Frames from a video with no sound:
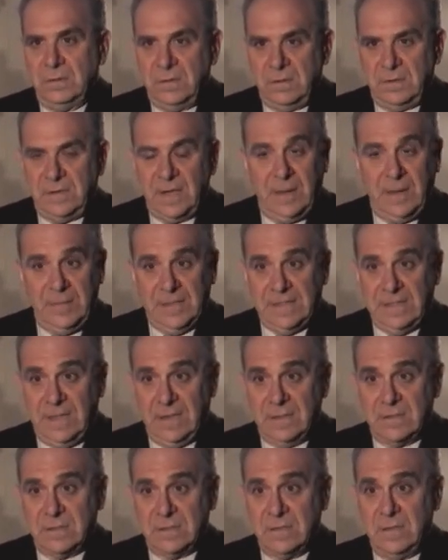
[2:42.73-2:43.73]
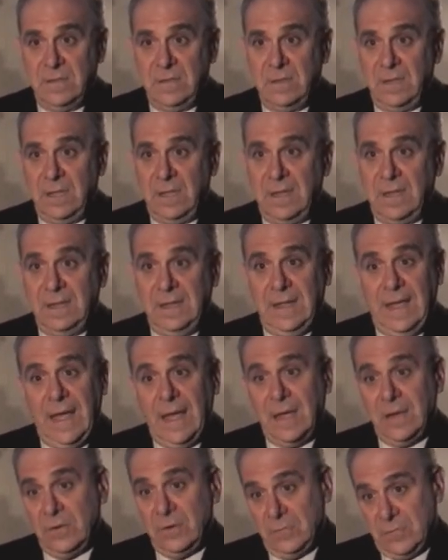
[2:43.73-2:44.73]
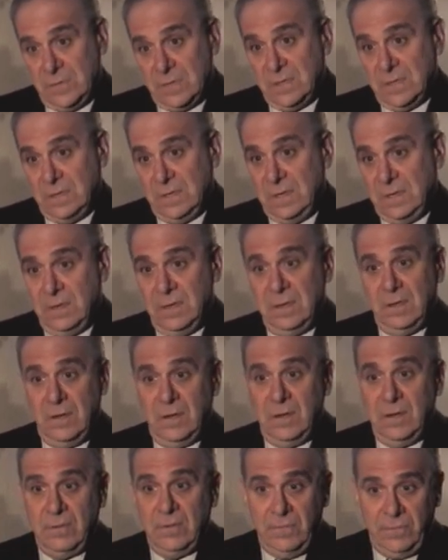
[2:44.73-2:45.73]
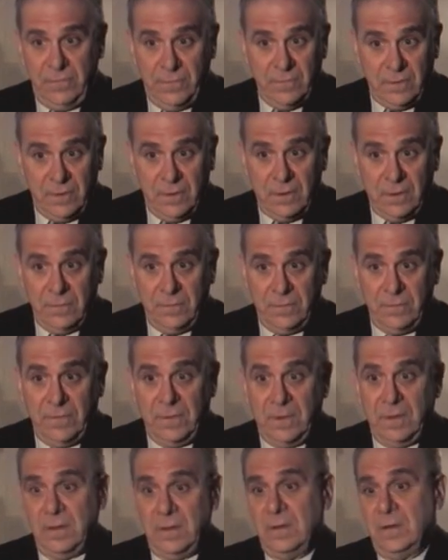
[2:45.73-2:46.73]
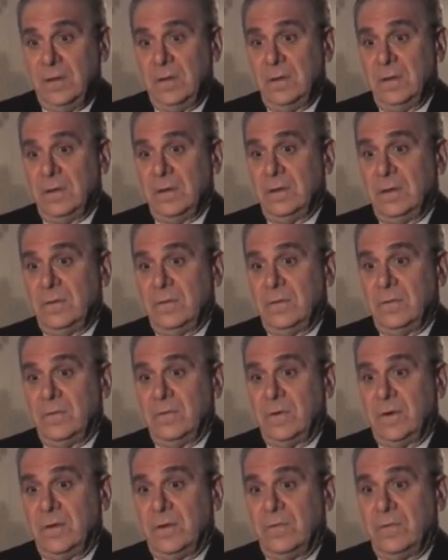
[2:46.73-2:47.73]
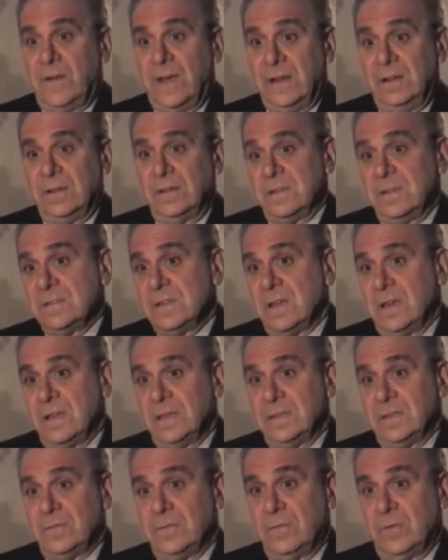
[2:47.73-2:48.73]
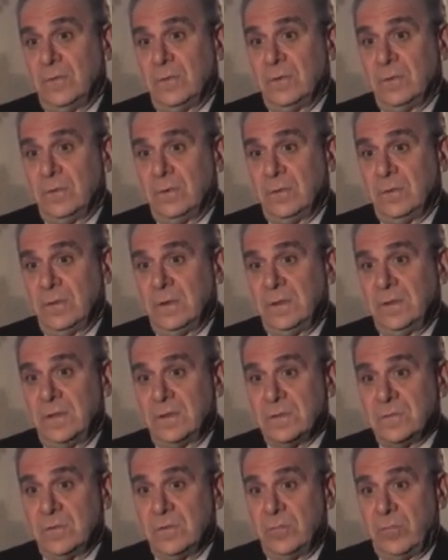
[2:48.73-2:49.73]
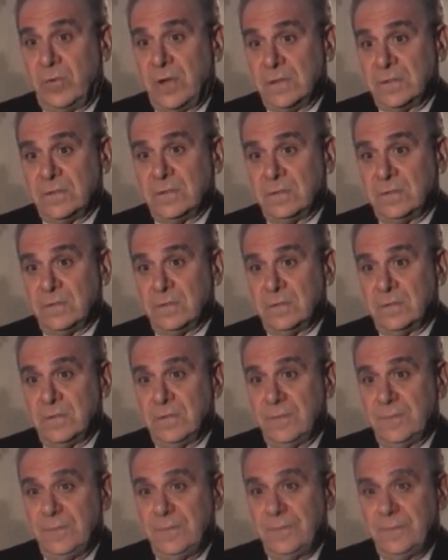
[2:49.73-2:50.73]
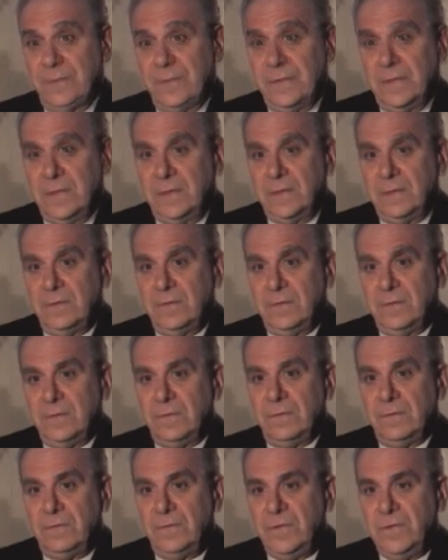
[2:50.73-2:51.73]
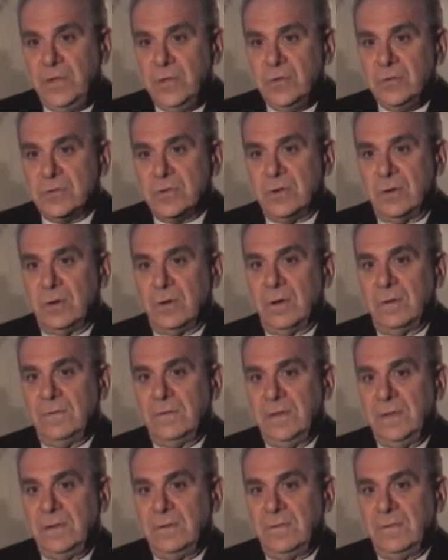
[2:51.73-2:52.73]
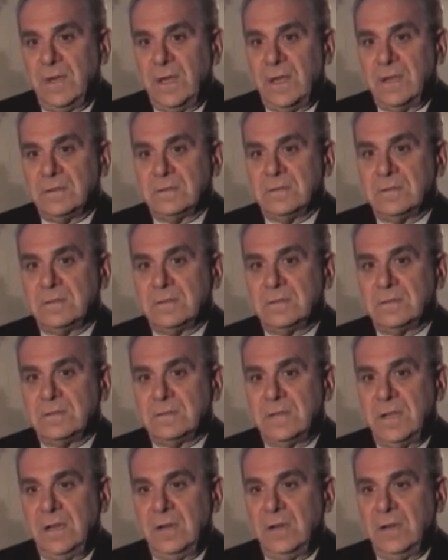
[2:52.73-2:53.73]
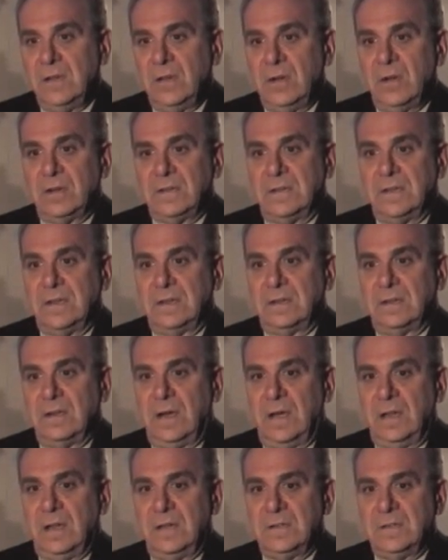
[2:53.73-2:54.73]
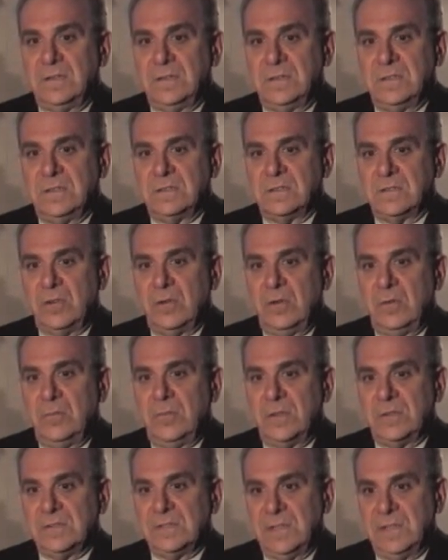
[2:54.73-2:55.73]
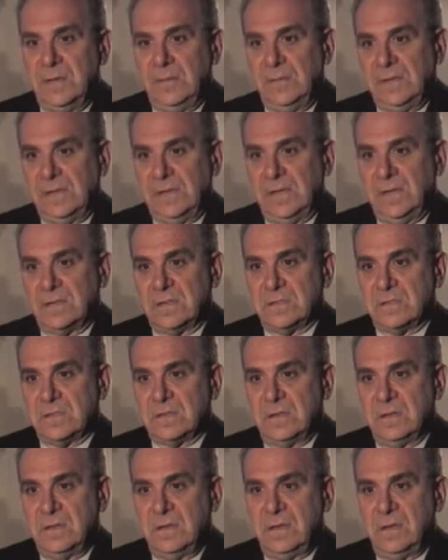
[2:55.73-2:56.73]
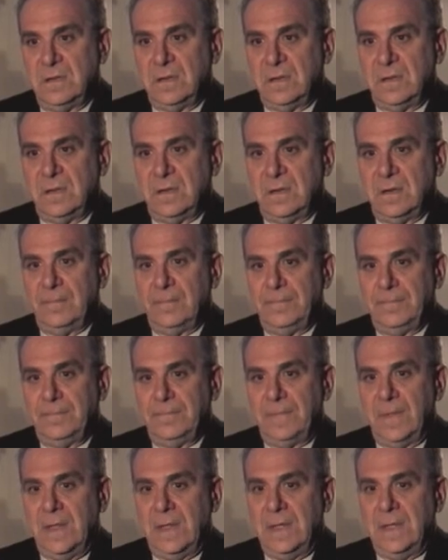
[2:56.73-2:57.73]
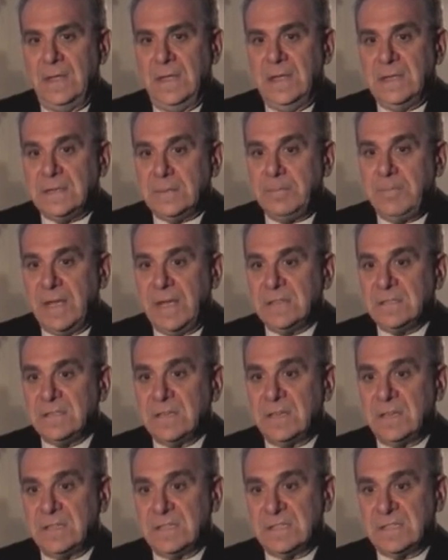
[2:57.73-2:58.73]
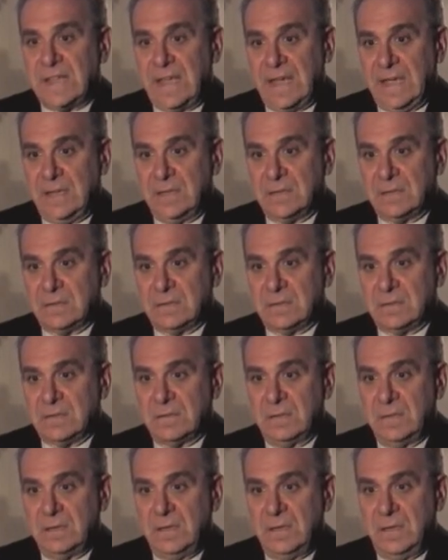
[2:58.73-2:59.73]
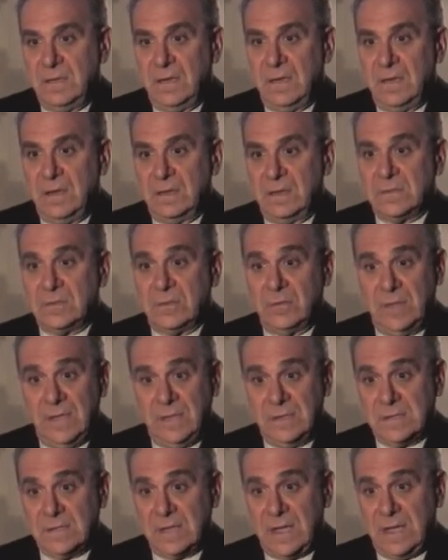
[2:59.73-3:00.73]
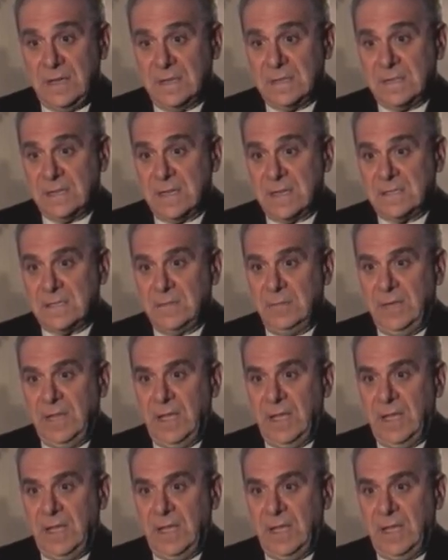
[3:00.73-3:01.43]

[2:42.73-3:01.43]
the time it takes and the accuracy of our final designs for industrial processes. I think the future of the advanced state-of-the-art technologies is almost limitless. It depends on the science, so the science has to